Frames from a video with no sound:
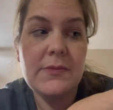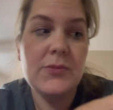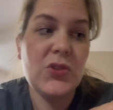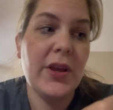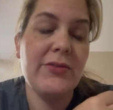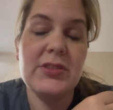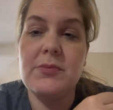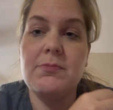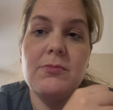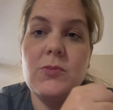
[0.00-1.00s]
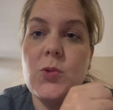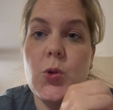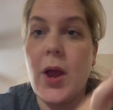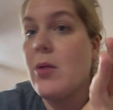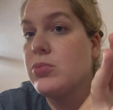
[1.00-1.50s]
So I have to
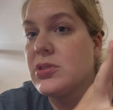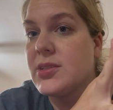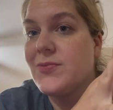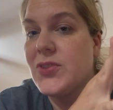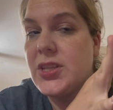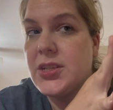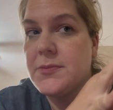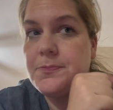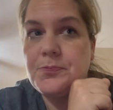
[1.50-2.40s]
grab what's convenient.